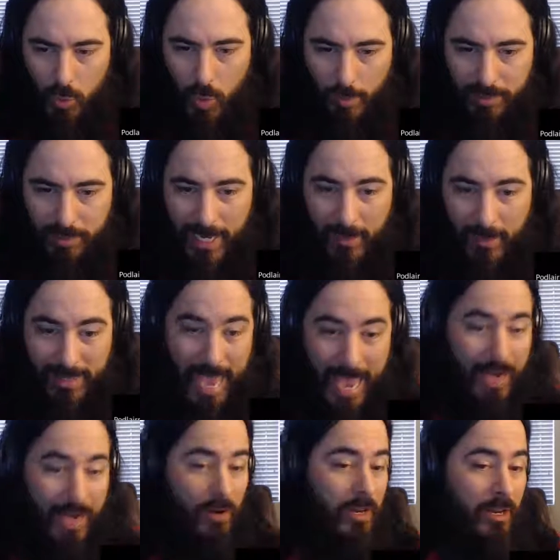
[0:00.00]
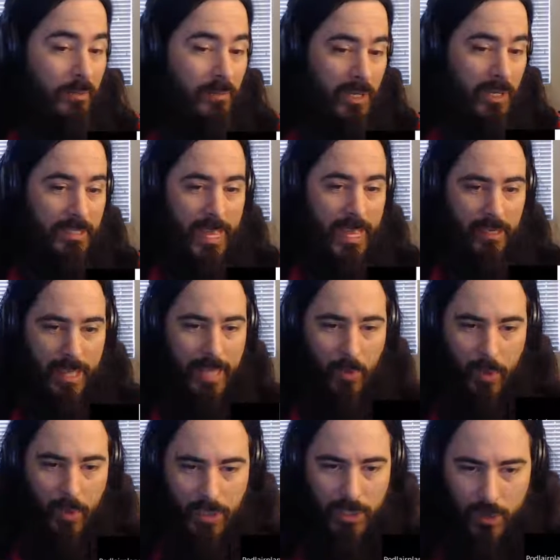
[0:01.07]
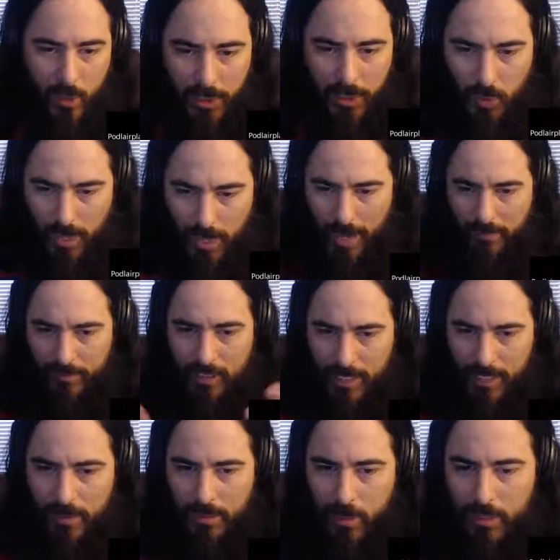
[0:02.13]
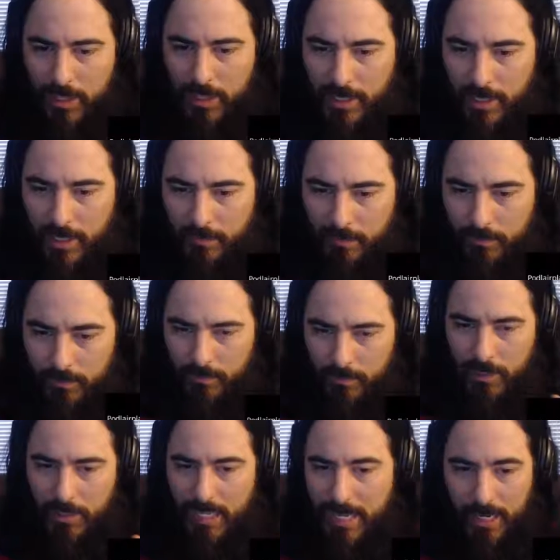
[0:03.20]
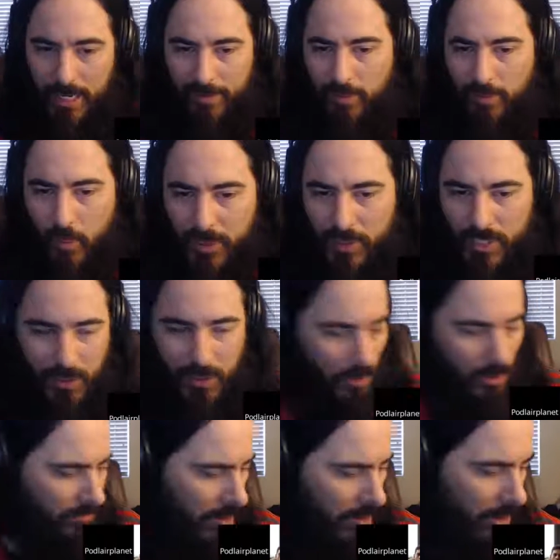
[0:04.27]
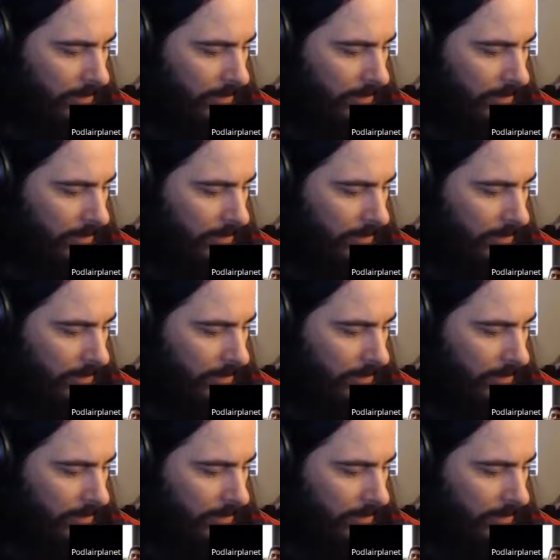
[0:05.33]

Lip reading: to play with that area? Because that was the one that you kind of seemed the most keen on from what we've seen so far.